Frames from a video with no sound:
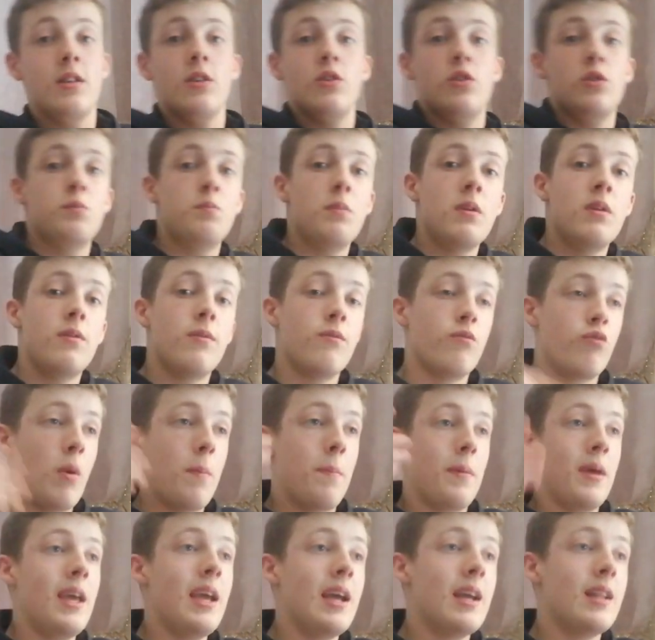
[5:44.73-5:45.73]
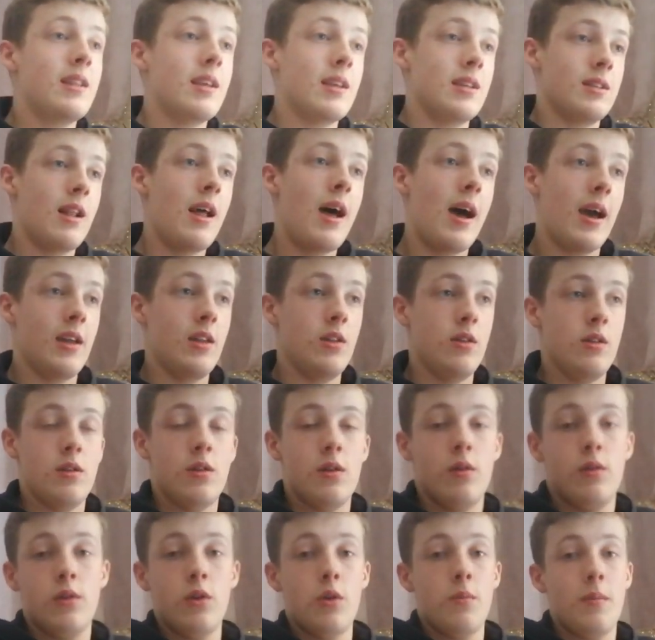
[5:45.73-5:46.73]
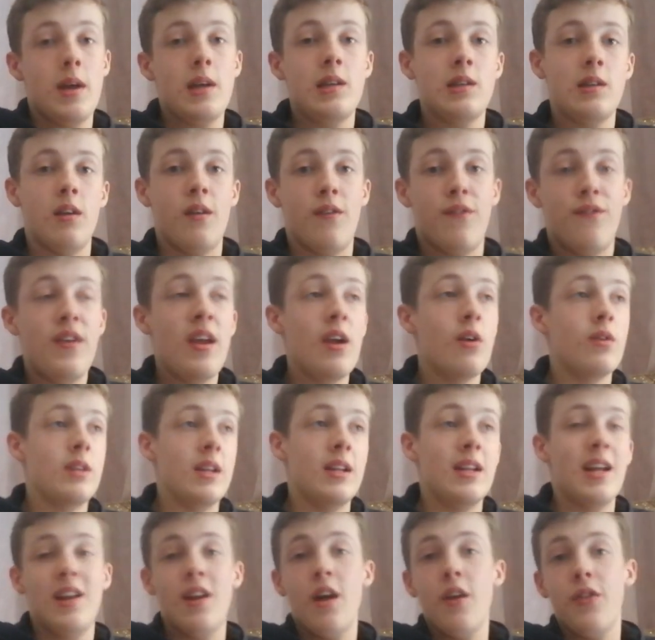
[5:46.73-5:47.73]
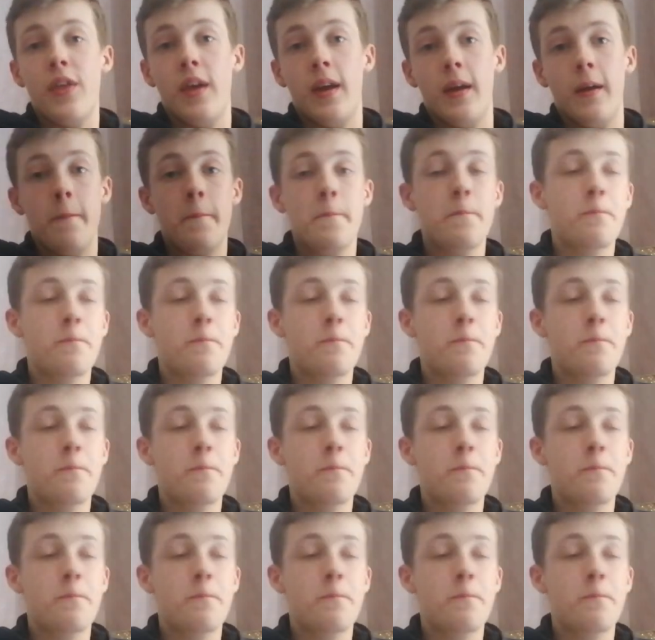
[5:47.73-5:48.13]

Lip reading: They've just been repeated this line. They're basically feared into nothing.